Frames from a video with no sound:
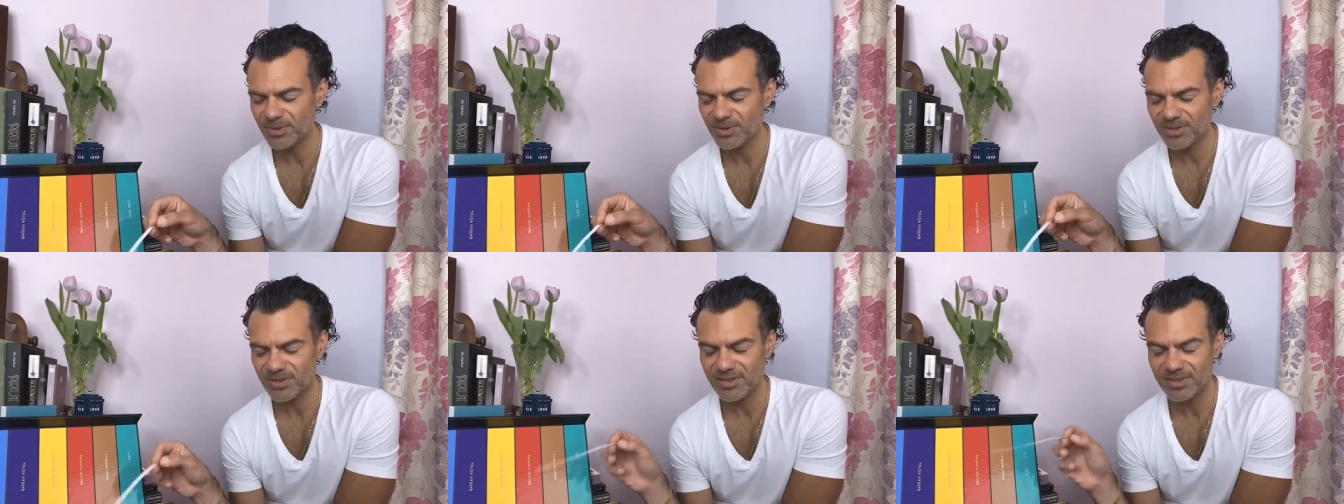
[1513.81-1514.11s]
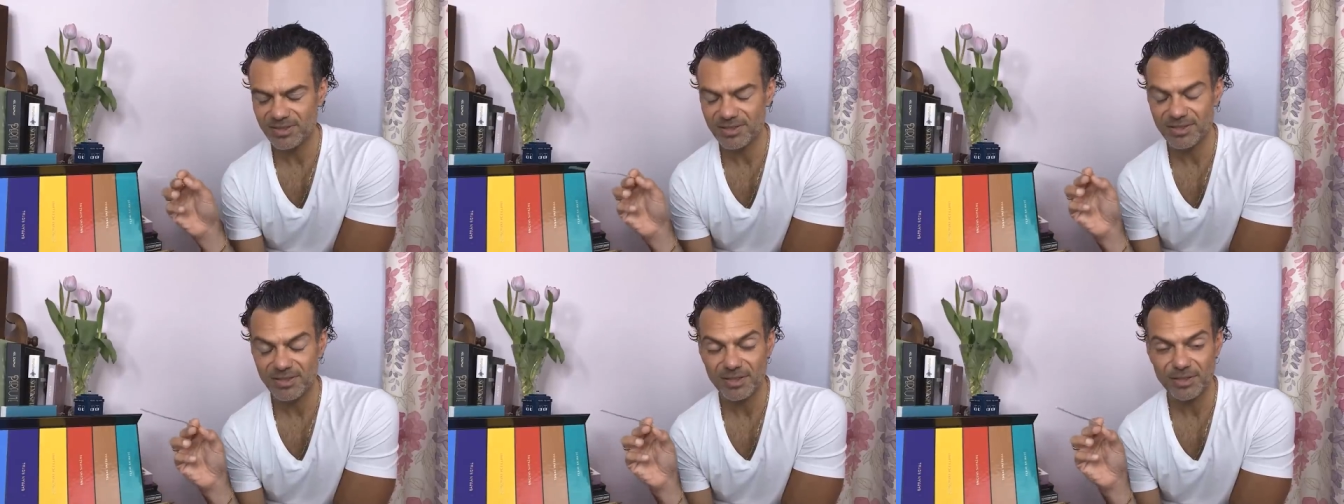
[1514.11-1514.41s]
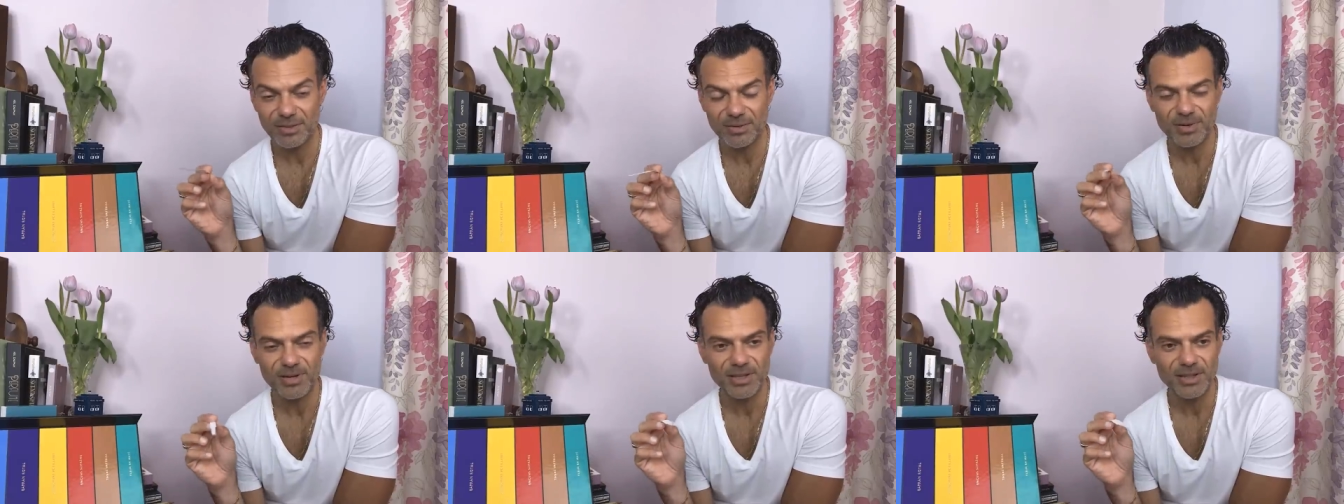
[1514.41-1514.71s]
the
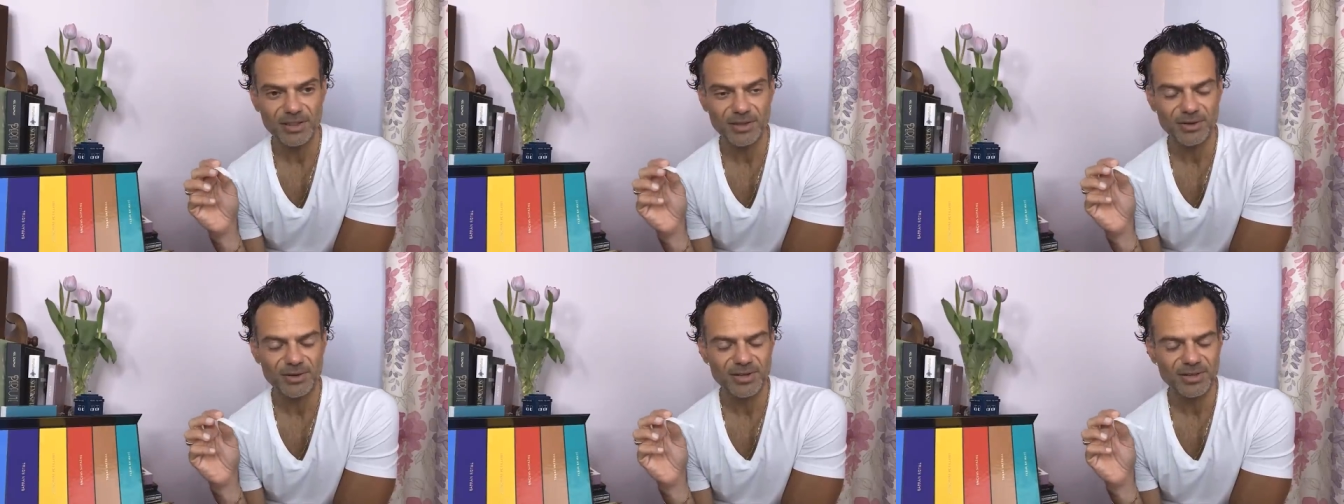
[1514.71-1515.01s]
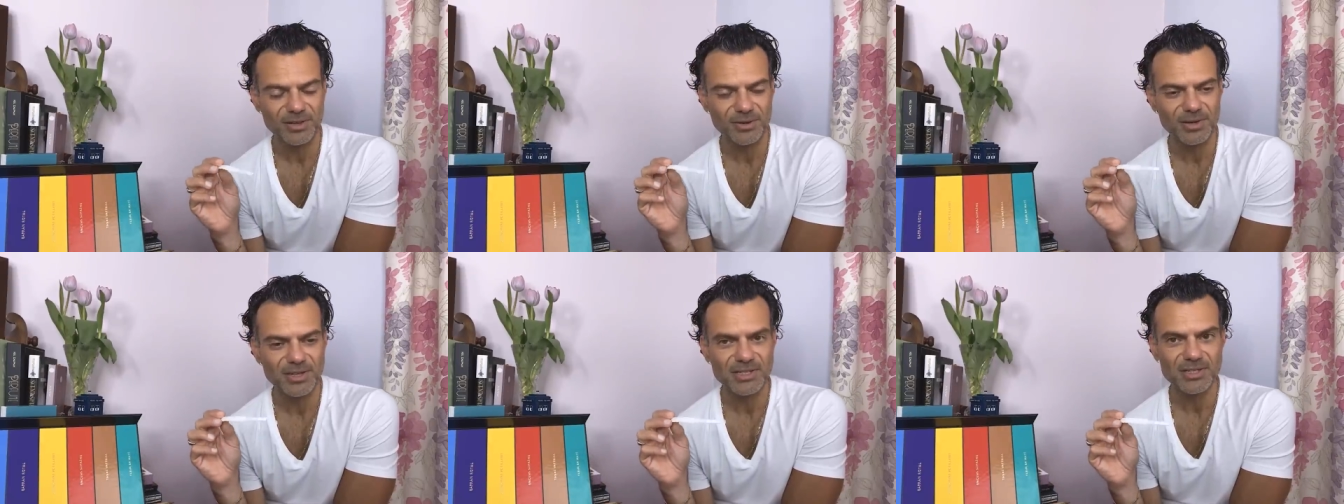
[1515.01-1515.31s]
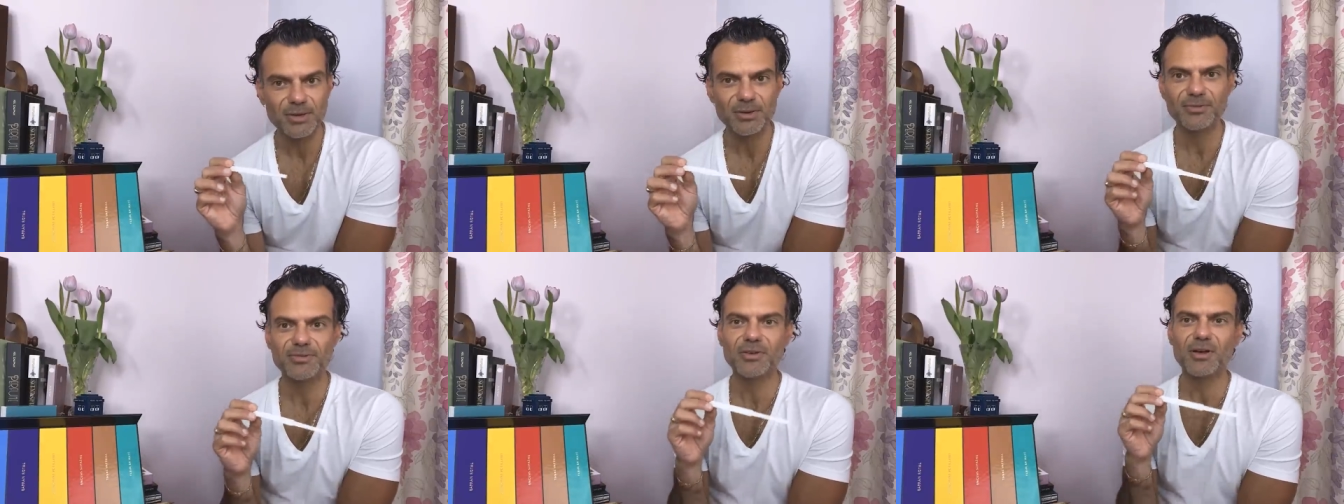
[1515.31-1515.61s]
three, three, three
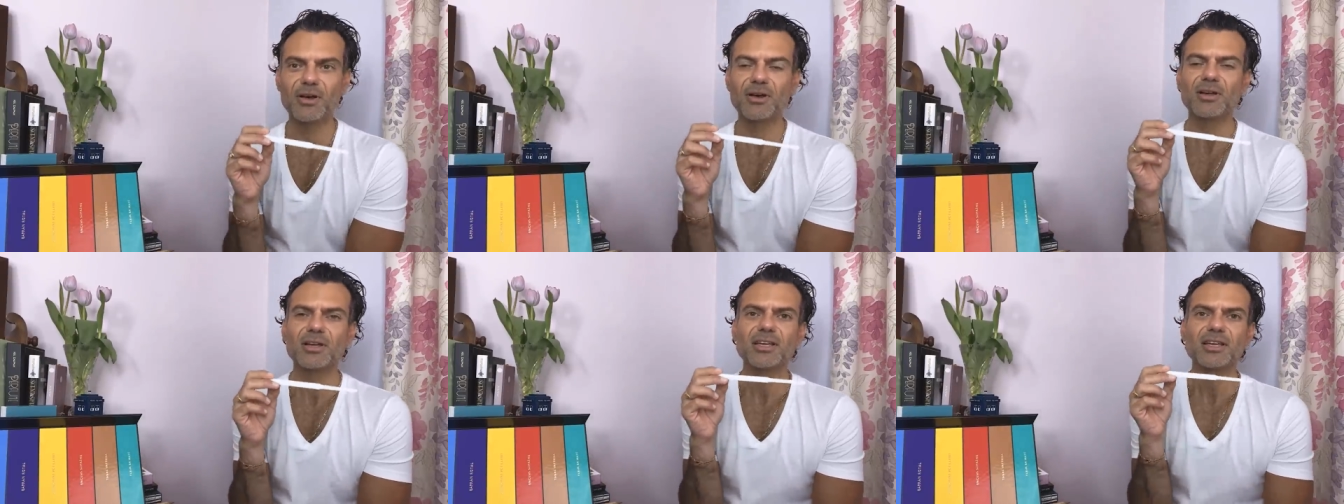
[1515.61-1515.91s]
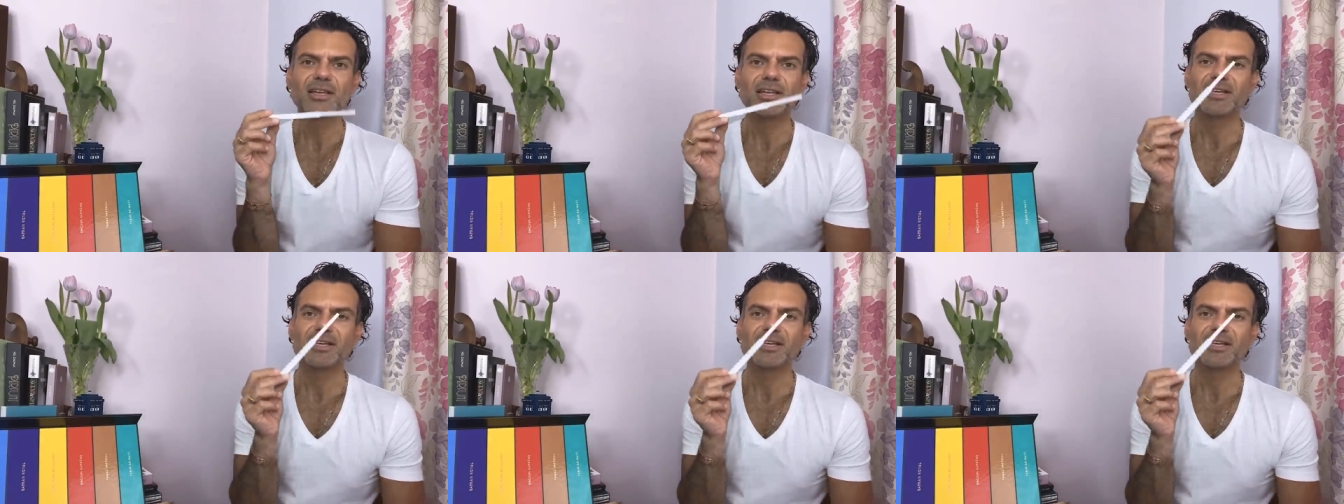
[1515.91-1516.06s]
so far,